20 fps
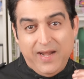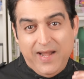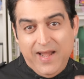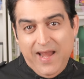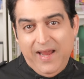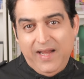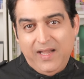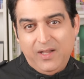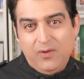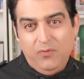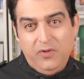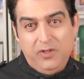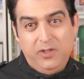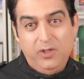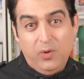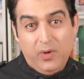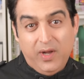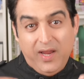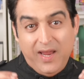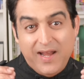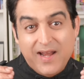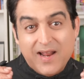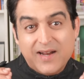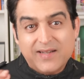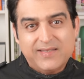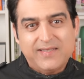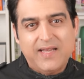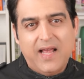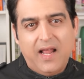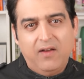connect with your
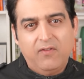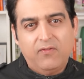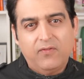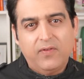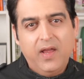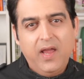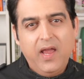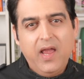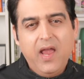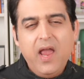inner self